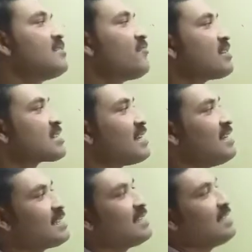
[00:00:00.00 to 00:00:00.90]
First
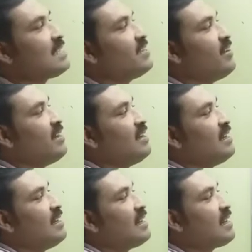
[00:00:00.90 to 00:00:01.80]
condition is given
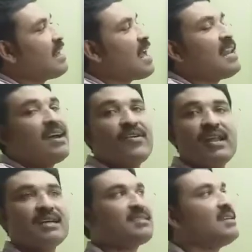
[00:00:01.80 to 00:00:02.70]
tan
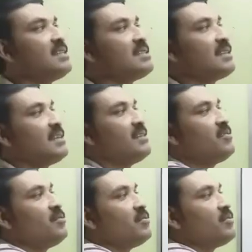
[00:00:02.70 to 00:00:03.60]
11x is equal
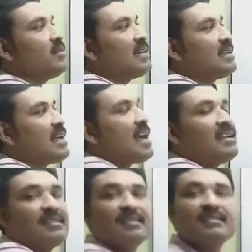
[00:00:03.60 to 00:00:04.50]
to
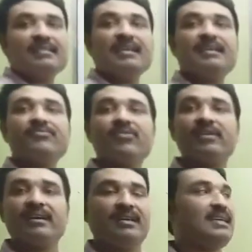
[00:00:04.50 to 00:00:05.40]
tan 34
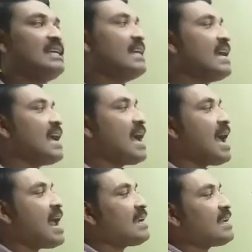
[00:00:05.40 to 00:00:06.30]
degree
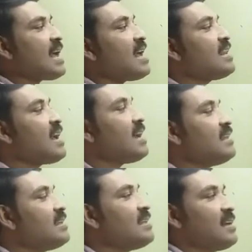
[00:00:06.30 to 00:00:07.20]
and tan
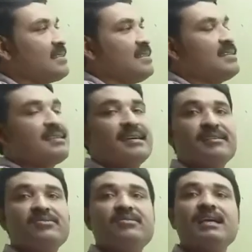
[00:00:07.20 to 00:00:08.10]
19x is
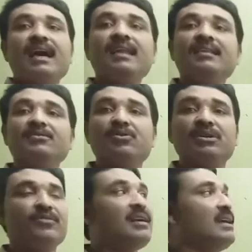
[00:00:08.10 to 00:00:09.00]
equal to tan
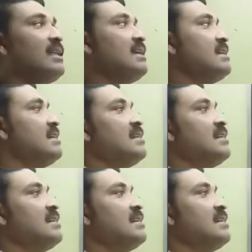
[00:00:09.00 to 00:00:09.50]
21 degree.